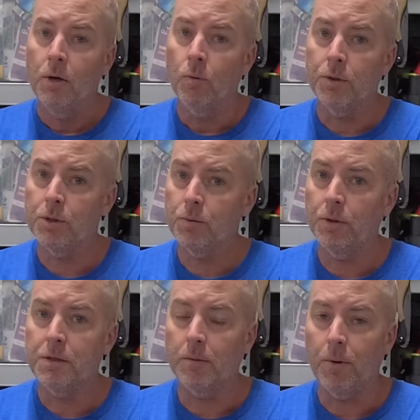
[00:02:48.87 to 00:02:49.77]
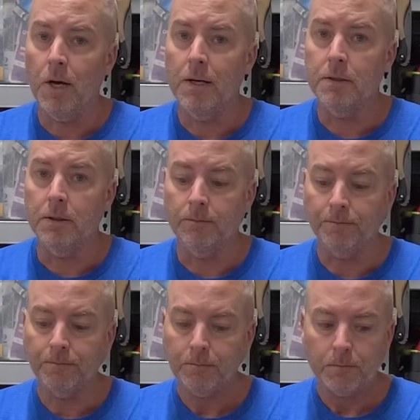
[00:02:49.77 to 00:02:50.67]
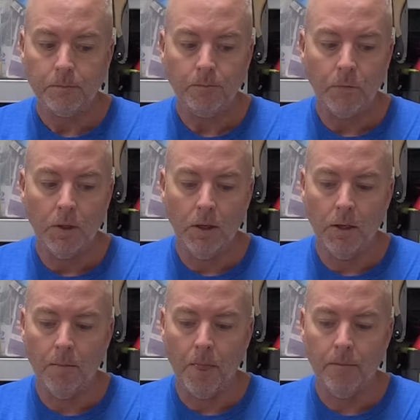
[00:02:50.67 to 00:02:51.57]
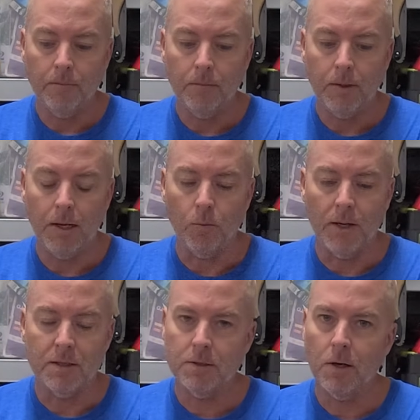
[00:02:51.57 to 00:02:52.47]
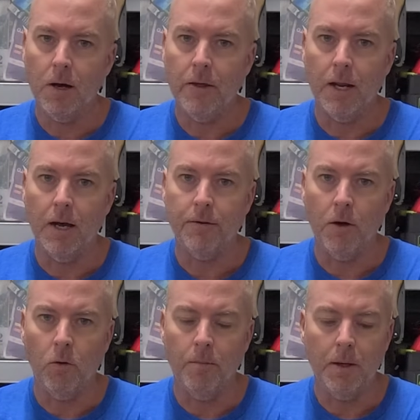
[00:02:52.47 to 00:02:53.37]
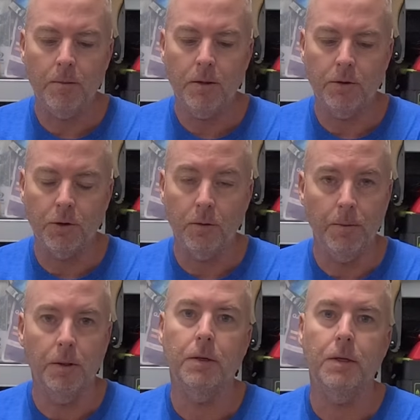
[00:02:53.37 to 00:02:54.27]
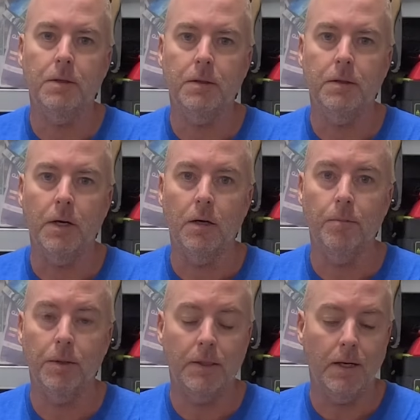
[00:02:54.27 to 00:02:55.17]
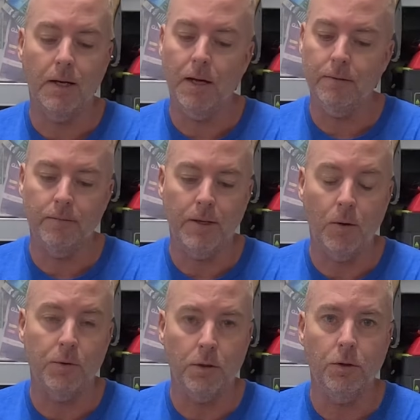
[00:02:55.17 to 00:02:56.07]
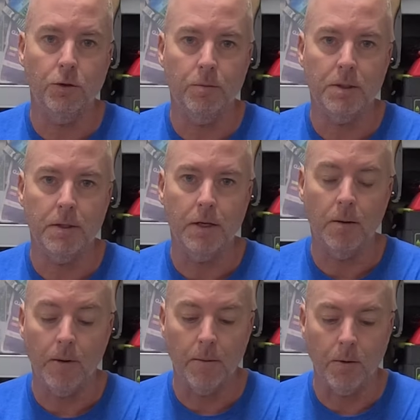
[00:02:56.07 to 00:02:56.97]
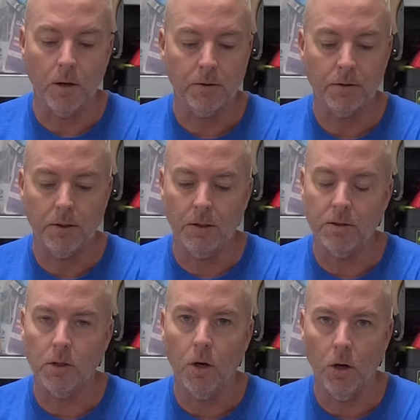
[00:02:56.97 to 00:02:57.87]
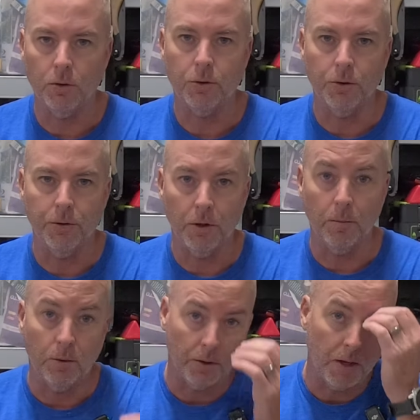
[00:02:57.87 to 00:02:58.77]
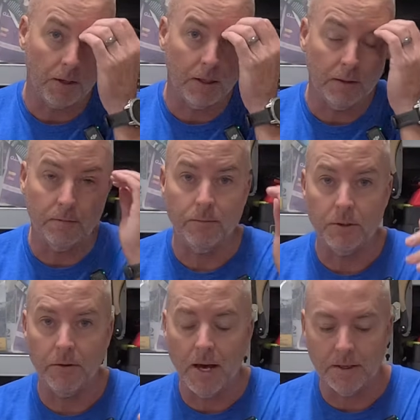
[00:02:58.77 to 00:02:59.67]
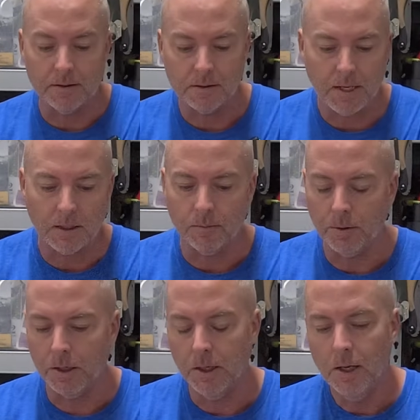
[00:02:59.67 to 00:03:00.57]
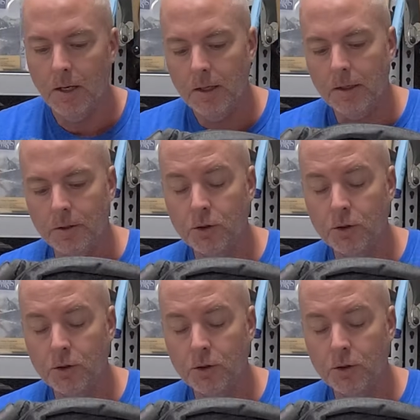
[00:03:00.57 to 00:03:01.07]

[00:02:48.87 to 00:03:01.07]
which is really surprising. When I saw that, I thought, well, maybe the durability isn't there, but that was a huge mistake on my part. This thing is ultra durable, and I'll get into that in a second, but it's